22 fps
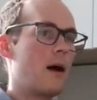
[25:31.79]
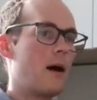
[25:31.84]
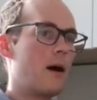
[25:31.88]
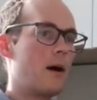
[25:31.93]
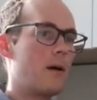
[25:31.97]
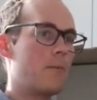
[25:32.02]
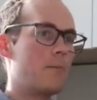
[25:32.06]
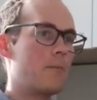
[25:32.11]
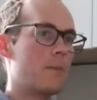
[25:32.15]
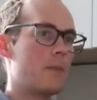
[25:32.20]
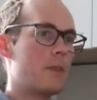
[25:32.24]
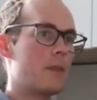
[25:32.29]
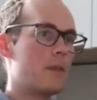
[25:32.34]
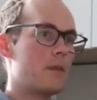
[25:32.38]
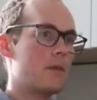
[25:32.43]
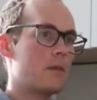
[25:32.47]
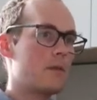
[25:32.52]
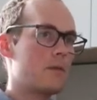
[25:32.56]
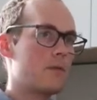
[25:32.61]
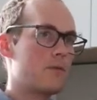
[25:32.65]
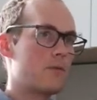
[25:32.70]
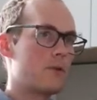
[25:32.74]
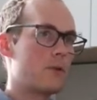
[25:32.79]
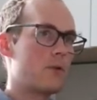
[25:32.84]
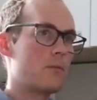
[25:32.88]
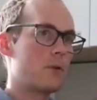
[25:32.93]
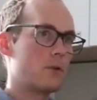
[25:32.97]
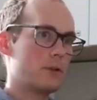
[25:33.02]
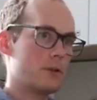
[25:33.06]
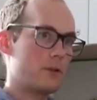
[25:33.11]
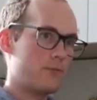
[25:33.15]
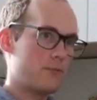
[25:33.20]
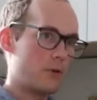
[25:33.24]
For
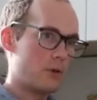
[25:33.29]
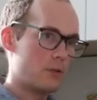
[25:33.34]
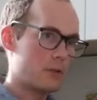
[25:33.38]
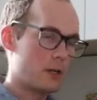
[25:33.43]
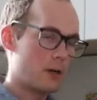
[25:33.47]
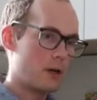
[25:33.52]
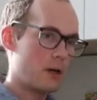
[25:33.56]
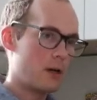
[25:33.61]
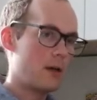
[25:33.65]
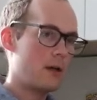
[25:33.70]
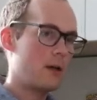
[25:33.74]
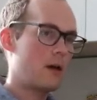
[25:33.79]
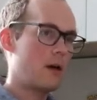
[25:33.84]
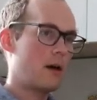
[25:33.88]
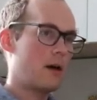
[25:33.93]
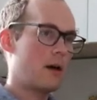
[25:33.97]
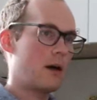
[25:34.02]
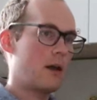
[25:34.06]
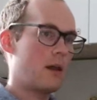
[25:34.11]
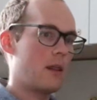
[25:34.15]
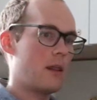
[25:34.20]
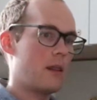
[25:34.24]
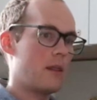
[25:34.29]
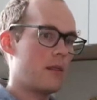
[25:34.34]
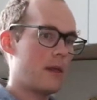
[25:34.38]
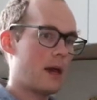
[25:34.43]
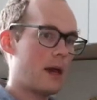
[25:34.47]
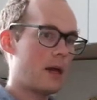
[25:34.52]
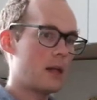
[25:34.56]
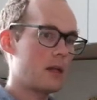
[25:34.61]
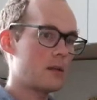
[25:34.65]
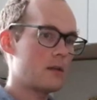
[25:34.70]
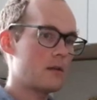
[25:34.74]
multiphoton,
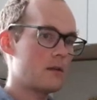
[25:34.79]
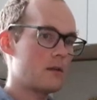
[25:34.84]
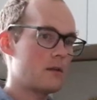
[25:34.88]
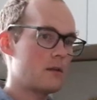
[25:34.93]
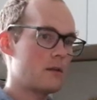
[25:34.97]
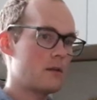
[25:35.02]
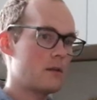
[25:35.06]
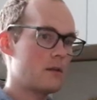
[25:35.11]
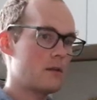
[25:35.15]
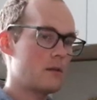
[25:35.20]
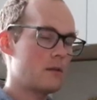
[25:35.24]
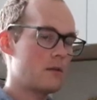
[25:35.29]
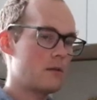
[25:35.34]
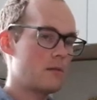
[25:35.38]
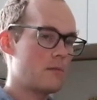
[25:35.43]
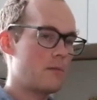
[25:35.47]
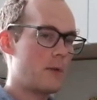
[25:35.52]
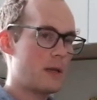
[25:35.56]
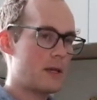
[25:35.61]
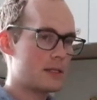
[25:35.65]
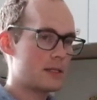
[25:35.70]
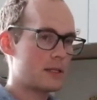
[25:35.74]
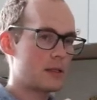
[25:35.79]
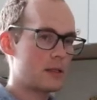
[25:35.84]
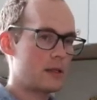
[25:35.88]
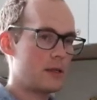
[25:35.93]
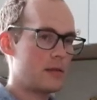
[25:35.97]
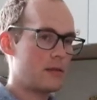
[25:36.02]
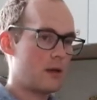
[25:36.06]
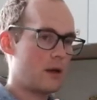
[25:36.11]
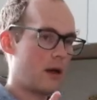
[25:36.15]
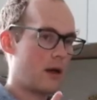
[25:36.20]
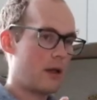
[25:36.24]

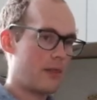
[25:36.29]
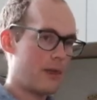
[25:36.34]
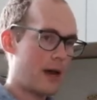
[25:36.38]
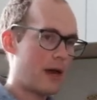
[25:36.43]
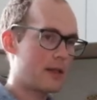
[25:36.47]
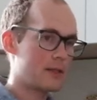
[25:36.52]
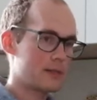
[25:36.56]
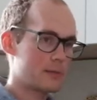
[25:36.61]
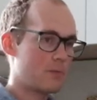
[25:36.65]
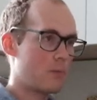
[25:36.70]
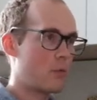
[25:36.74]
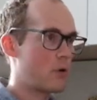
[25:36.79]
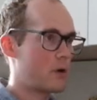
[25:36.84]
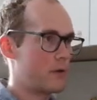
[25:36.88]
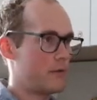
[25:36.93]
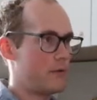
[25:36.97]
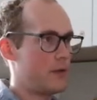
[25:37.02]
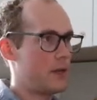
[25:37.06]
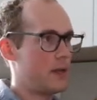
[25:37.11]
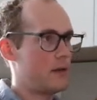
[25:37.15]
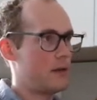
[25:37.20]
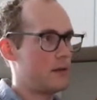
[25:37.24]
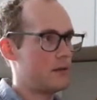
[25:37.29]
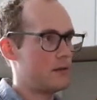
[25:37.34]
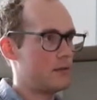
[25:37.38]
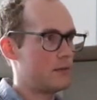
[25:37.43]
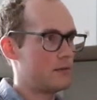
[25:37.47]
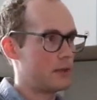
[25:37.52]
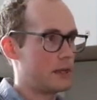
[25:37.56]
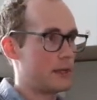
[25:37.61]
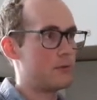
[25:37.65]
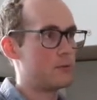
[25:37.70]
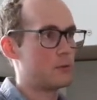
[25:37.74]
that's more of
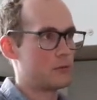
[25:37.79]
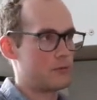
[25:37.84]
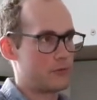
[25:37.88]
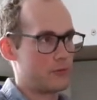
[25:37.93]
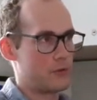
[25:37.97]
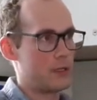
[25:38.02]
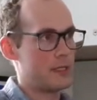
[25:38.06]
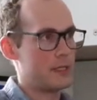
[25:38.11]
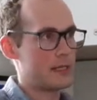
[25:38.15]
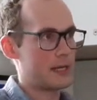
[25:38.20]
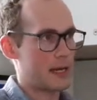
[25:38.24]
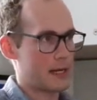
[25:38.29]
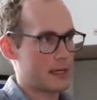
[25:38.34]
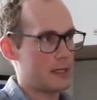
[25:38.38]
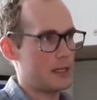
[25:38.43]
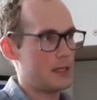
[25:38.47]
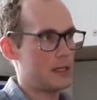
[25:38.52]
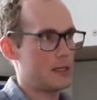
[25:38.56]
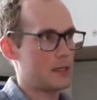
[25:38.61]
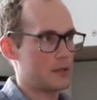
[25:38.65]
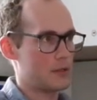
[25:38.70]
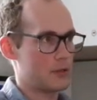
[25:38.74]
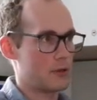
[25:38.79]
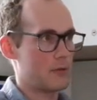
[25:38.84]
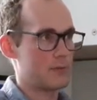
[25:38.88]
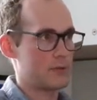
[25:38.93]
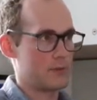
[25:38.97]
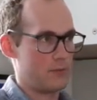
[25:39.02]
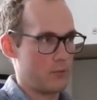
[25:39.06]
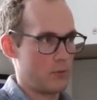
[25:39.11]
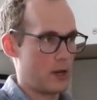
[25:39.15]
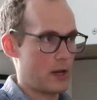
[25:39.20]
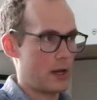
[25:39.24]
a label-free technique in
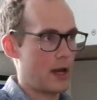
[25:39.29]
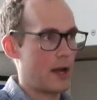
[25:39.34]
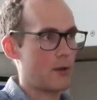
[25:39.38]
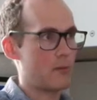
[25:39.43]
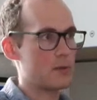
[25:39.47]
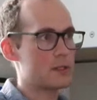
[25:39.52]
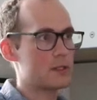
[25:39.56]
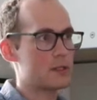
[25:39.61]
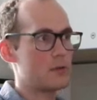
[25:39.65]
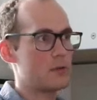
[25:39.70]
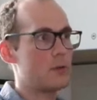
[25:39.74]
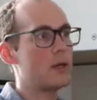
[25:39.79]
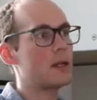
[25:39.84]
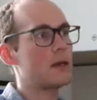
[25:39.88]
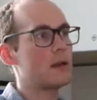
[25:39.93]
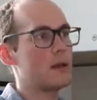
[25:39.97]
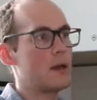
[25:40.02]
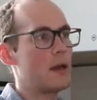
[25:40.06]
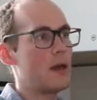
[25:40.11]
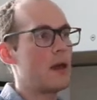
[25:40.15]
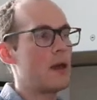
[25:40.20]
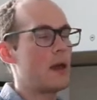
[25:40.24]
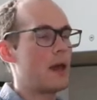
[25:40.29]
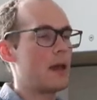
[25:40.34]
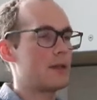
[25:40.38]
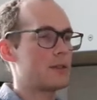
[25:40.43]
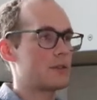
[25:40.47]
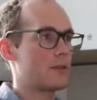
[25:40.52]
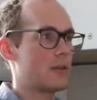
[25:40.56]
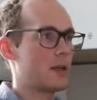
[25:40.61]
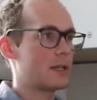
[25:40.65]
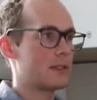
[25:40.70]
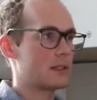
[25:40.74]
terms of what I was doing.
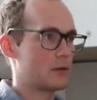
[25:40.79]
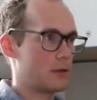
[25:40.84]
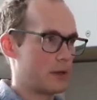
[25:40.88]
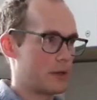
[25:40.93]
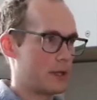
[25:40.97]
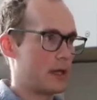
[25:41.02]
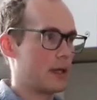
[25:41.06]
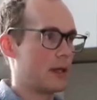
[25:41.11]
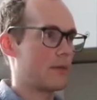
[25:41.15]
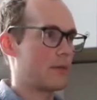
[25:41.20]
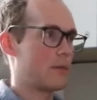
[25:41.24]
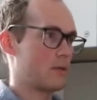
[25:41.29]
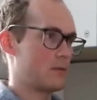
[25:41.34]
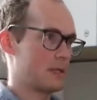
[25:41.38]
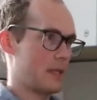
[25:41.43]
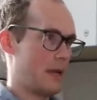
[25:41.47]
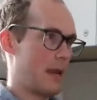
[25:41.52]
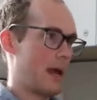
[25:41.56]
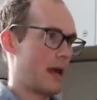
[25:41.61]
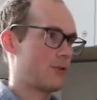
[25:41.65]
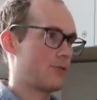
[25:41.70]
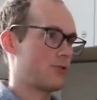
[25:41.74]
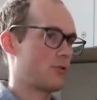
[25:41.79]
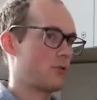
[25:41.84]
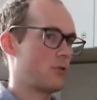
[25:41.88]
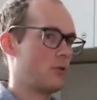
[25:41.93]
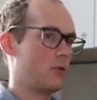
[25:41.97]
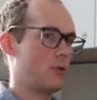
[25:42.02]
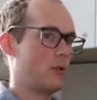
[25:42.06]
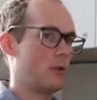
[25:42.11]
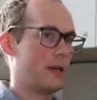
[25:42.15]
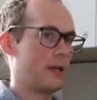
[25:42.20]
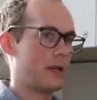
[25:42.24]
And so that's looking at those
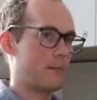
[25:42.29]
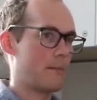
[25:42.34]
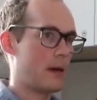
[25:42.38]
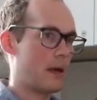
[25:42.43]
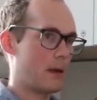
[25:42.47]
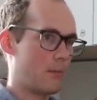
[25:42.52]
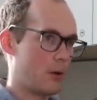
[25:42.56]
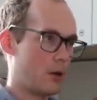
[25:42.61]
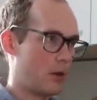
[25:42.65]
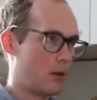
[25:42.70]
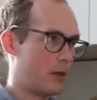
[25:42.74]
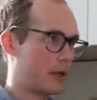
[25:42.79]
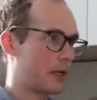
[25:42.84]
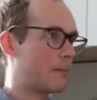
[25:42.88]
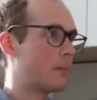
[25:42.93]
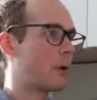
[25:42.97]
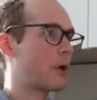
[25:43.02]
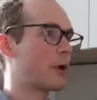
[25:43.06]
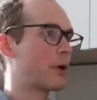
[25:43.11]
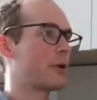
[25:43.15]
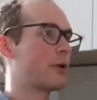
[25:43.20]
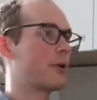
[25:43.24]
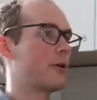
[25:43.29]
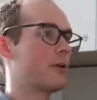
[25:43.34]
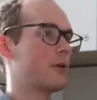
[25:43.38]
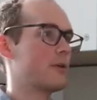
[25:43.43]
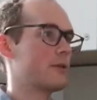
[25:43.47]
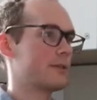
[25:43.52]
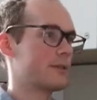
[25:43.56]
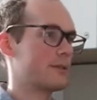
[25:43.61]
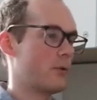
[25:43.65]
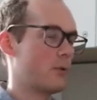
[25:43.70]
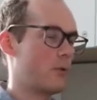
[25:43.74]
natural, like, metabolic
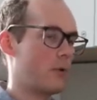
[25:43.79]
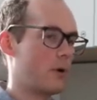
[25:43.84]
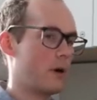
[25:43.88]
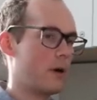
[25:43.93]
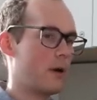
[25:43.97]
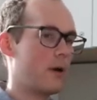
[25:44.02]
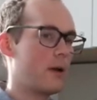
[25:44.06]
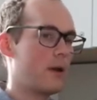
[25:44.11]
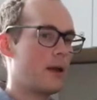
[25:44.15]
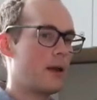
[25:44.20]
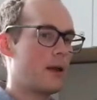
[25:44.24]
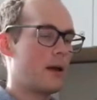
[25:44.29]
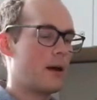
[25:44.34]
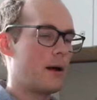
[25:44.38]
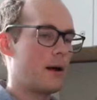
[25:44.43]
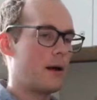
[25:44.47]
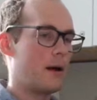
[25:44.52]
markers or...